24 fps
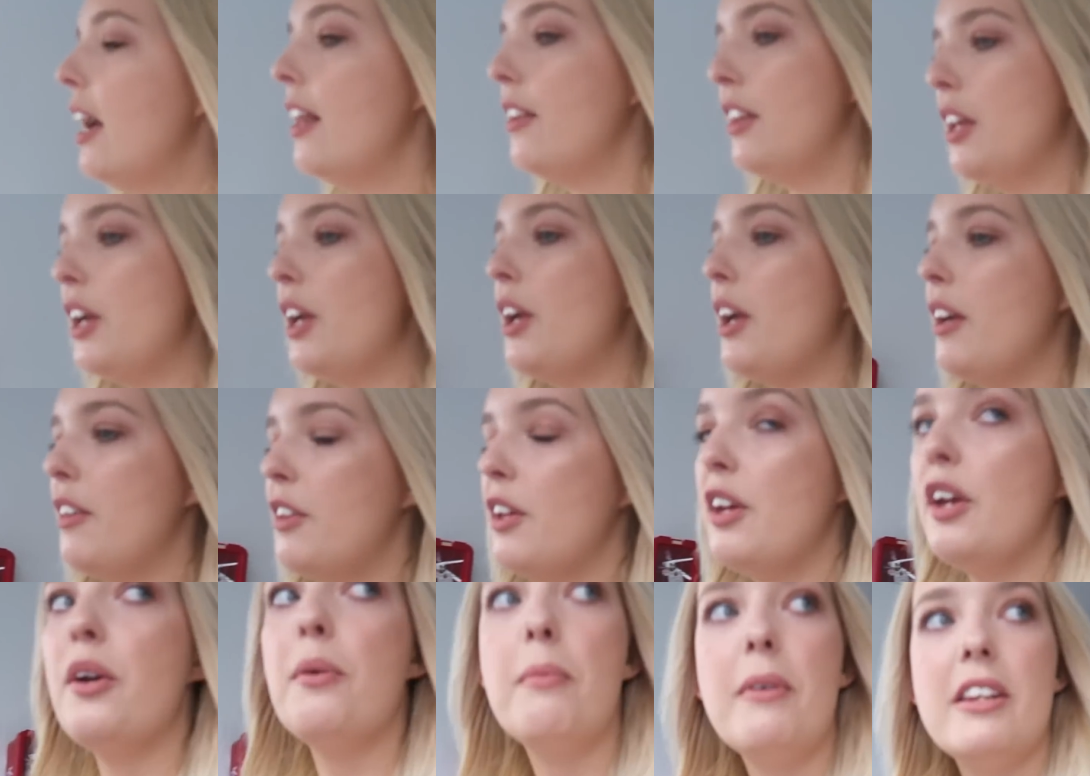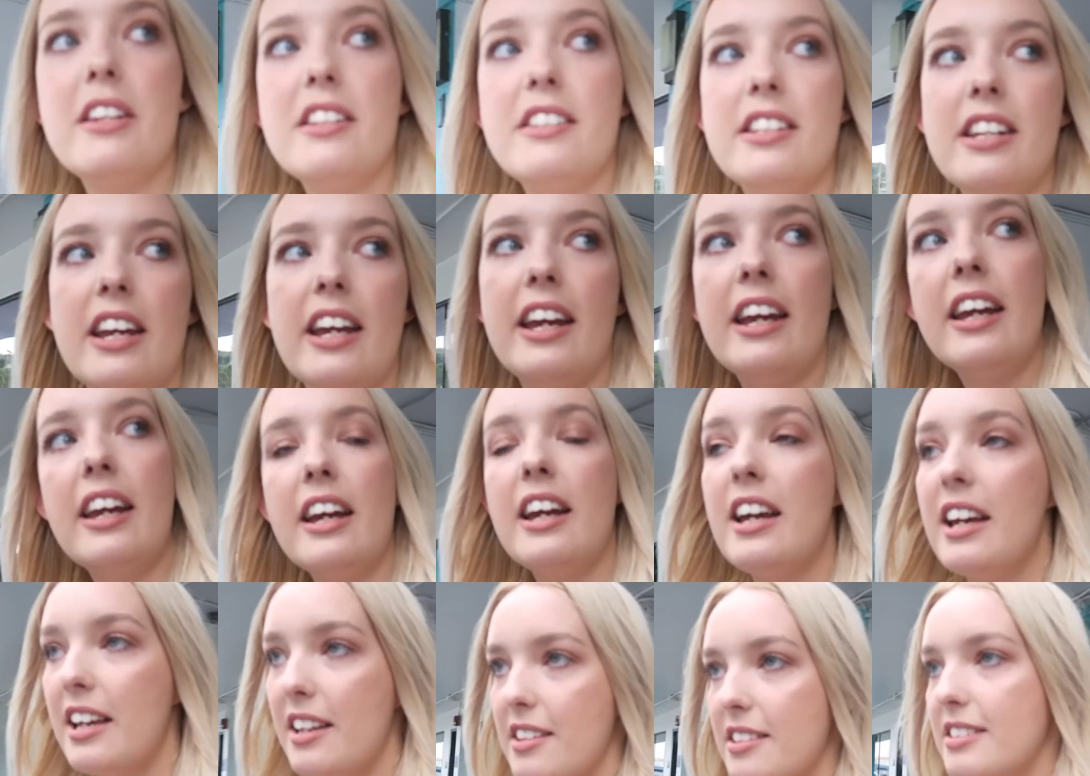the humidity
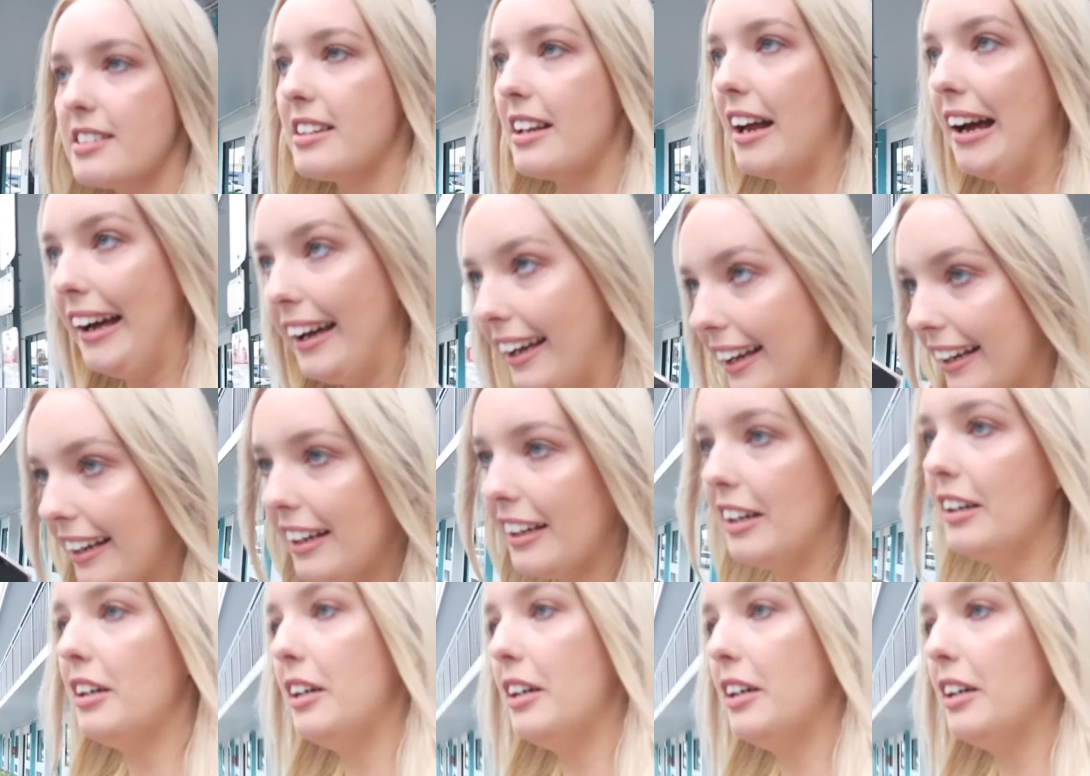is like